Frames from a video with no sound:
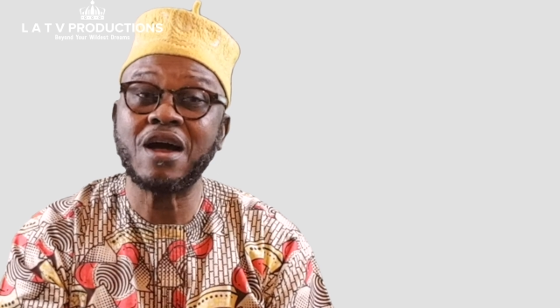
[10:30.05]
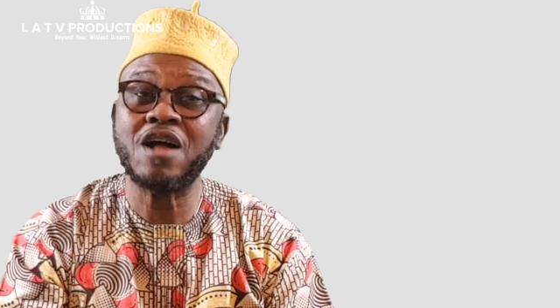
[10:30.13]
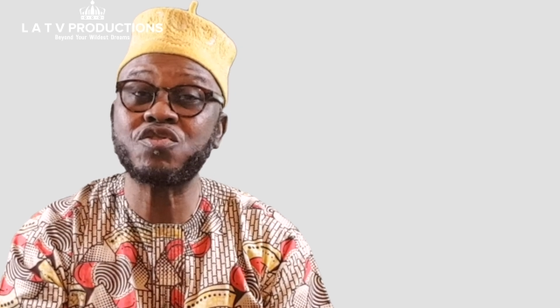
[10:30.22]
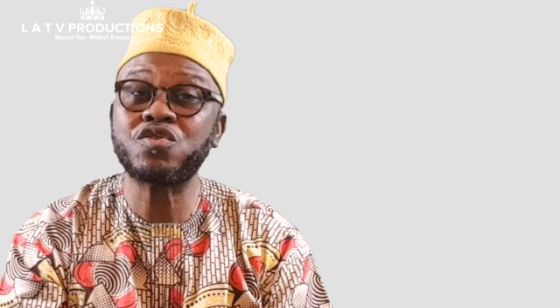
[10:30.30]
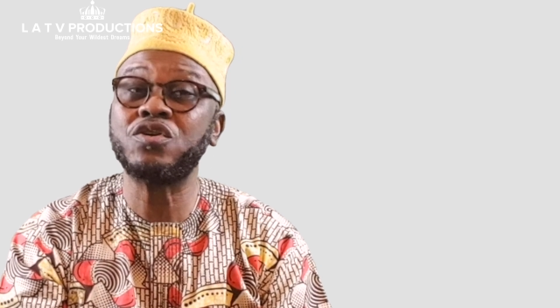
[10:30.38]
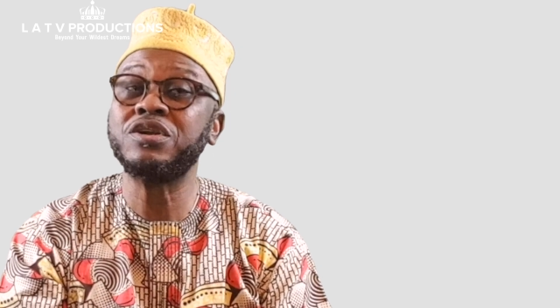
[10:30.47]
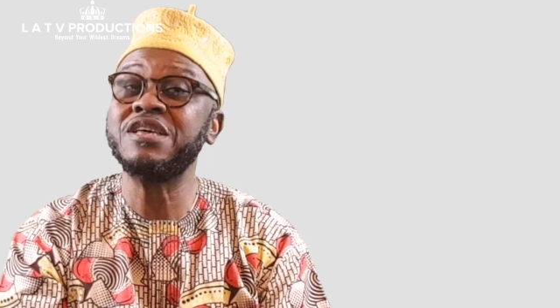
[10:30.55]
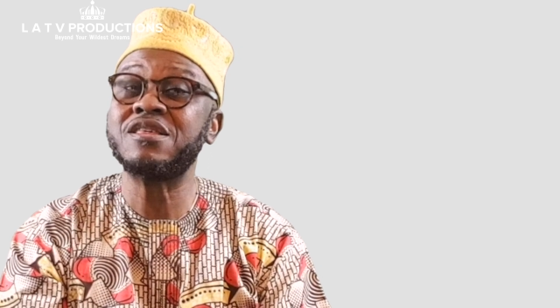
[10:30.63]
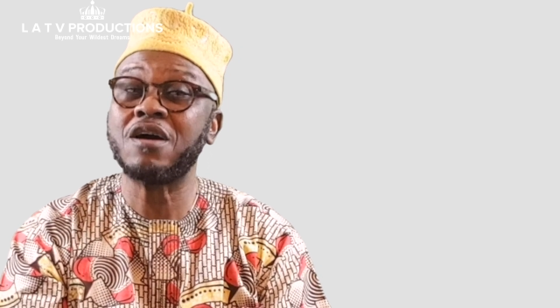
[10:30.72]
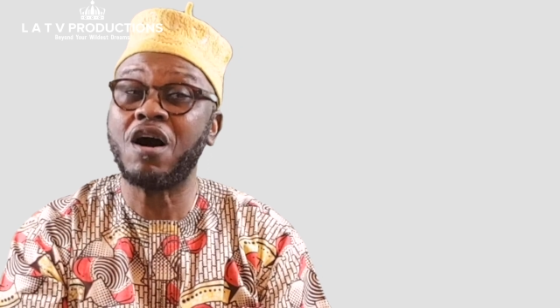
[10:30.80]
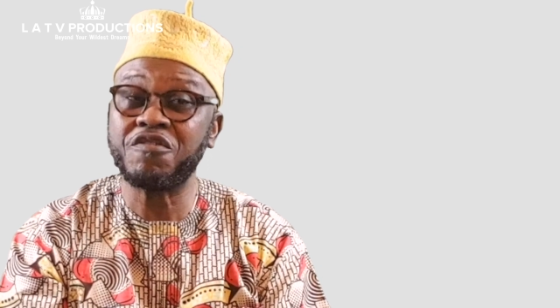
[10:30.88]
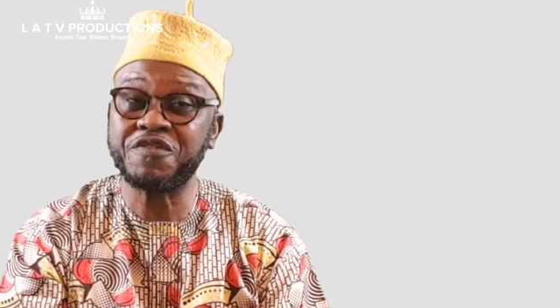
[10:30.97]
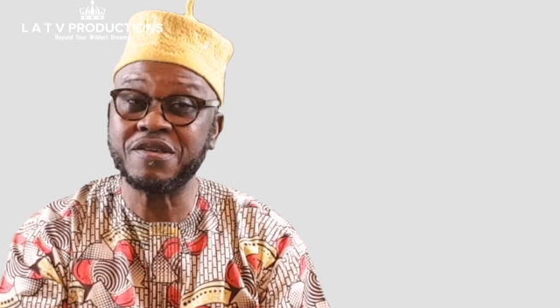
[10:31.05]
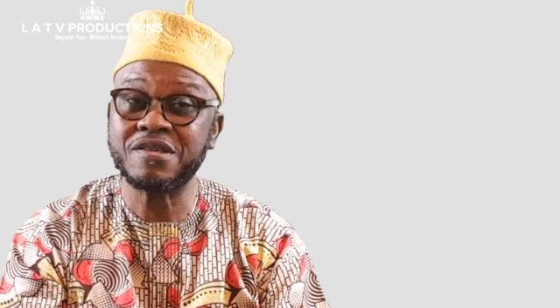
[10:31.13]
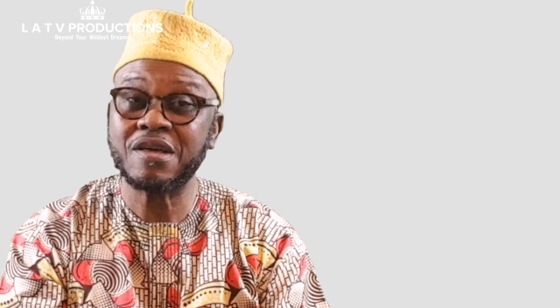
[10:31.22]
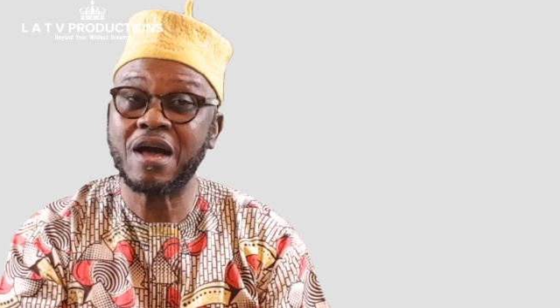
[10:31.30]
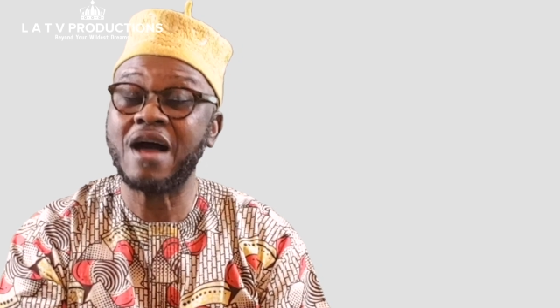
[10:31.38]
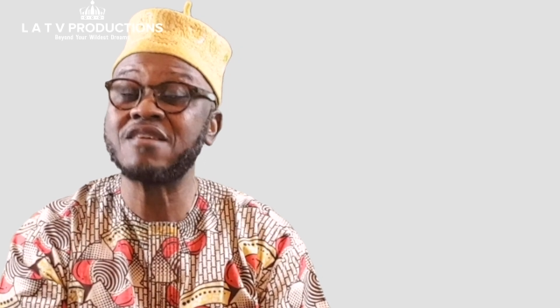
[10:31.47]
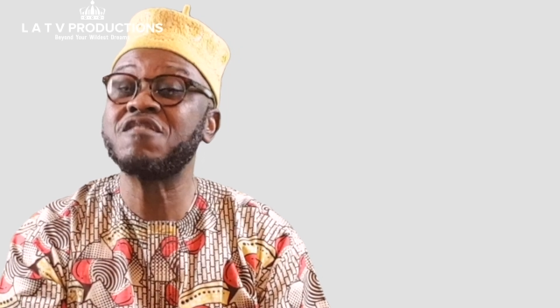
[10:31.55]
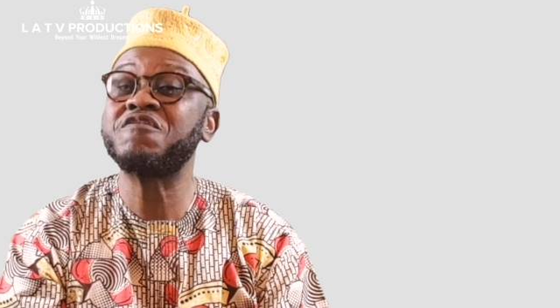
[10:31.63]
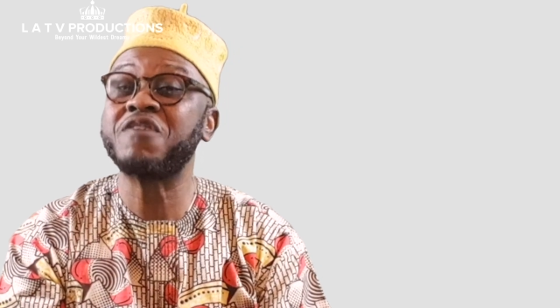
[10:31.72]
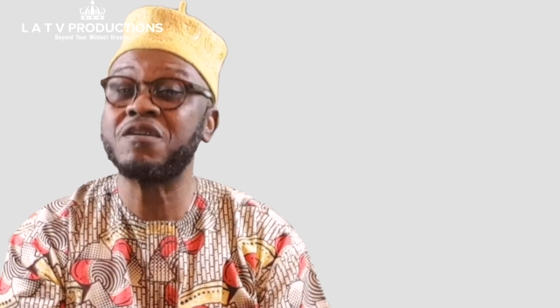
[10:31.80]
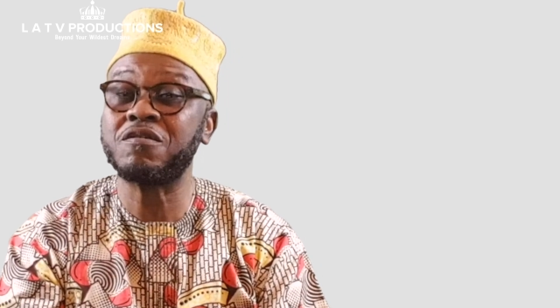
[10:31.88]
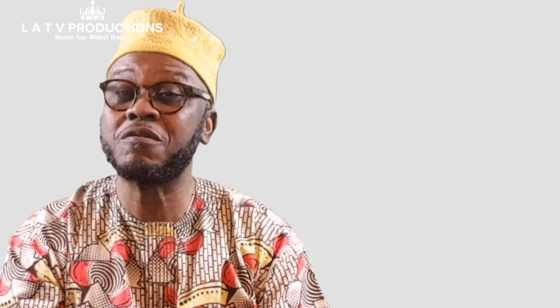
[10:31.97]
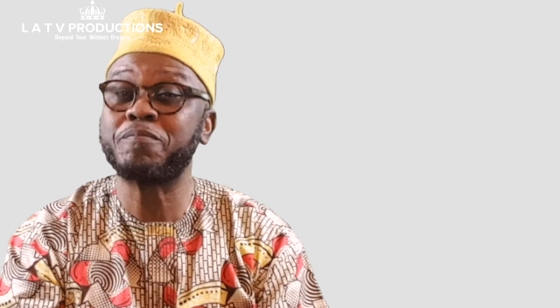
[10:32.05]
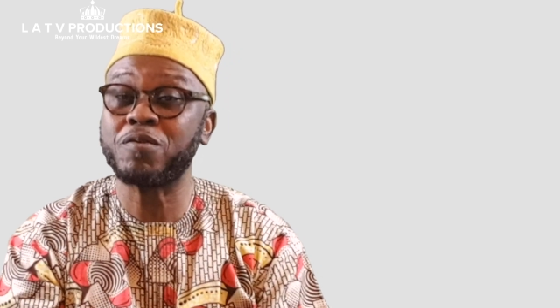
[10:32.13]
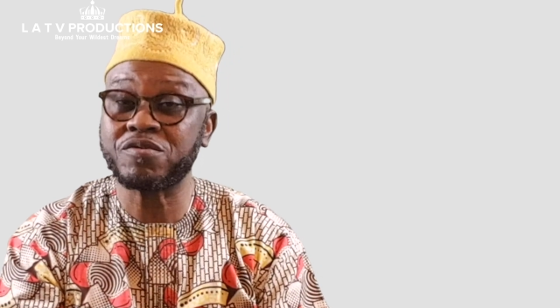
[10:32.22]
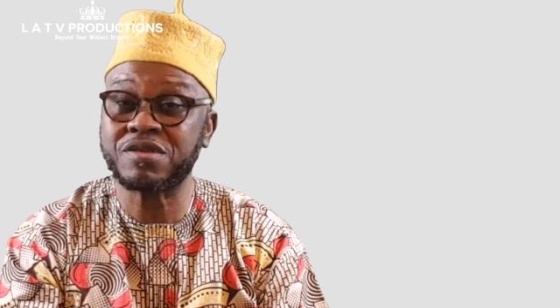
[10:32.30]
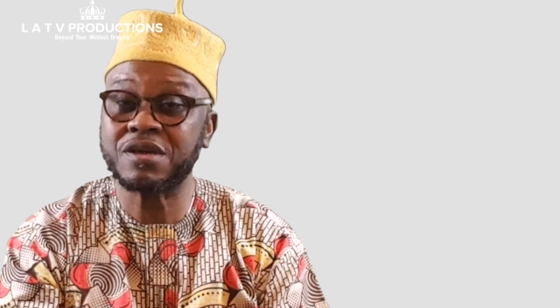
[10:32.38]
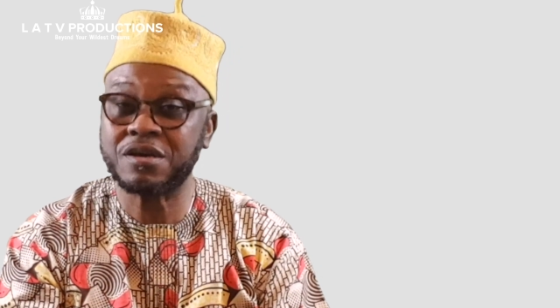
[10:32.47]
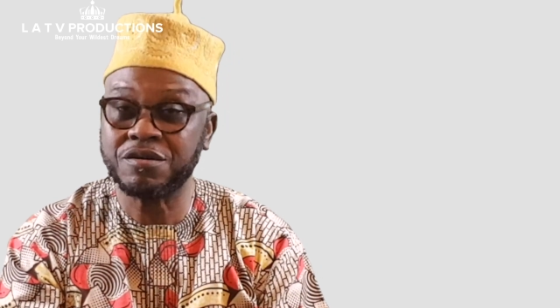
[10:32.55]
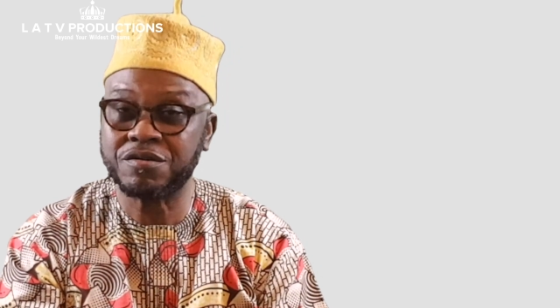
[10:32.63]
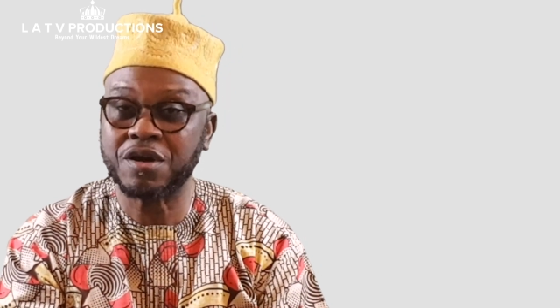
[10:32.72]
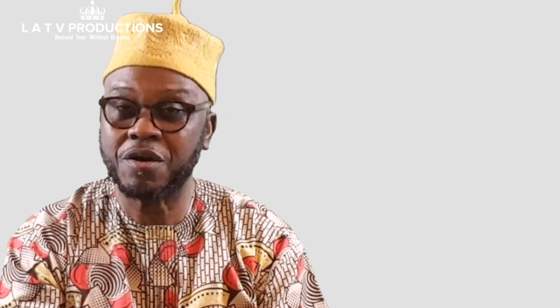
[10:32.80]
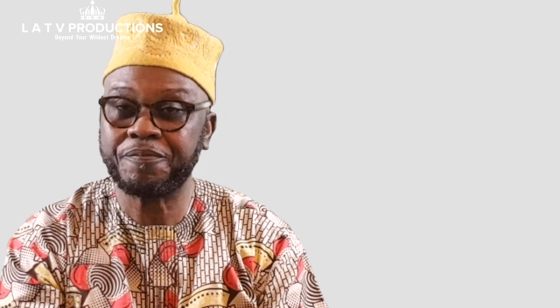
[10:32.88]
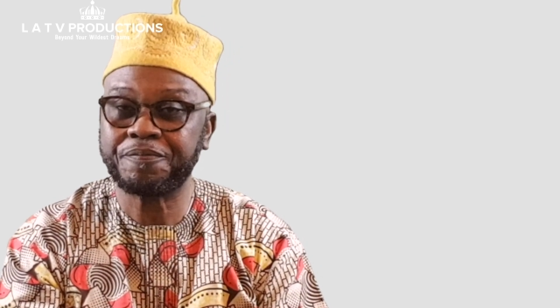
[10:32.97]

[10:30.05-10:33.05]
Attorney's Office as a federal prosecutor.